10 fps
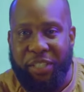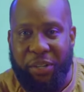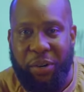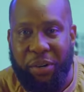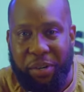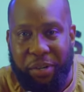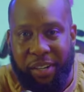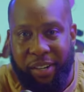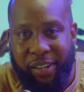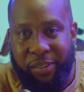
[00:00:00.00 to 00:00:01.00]
You're
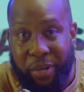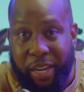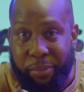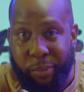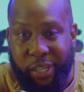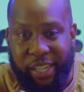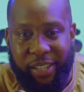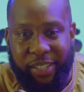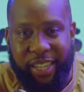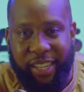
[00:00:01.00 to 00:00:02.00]
Ray Emodi. I
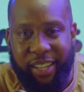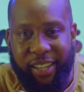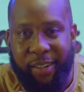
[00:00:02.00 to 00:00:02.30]
was like, yeah.